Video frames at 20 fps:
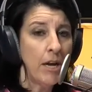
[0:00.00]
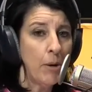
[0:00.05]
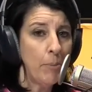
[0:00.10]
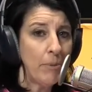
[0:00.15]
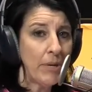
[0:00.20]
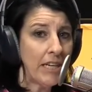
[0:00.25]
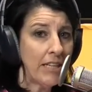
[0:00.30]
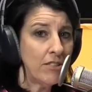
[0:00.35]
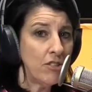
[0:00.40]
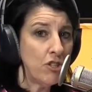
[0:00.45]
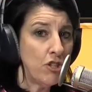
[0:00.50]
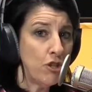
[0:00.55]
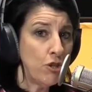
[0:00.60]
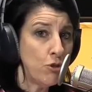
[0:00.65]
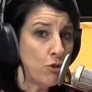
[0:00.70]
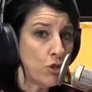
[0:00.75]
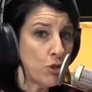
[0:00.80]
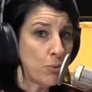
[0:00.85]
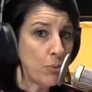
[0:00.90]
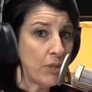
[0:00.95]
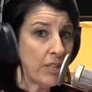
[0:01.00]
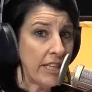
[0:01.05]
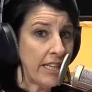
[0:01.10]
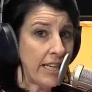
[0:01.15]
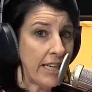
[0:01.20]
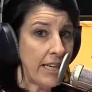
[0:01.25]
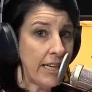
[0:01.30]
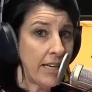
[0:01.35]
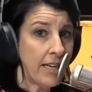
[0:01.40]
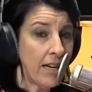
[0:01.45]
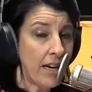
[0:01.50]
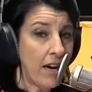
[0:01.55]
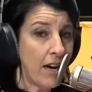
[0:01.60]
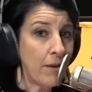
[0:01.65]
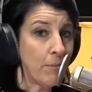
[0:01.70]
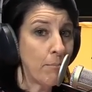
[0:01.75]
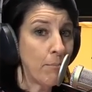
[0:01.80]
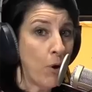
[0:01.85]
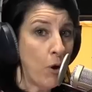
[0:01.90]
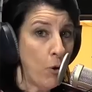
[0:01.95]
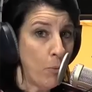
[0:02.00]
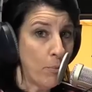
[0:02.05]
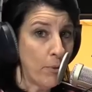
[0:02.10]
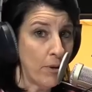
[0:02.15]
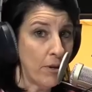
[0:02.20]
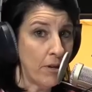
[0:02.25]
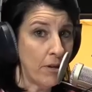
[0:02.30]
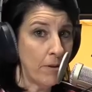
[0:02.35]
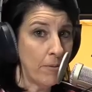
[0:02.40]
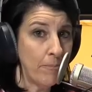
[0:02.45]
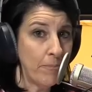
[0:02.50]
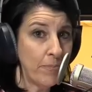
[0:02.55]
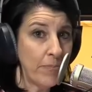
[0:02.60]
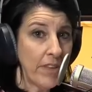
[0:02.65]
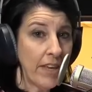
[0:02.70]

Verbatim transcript: because usually on mobile,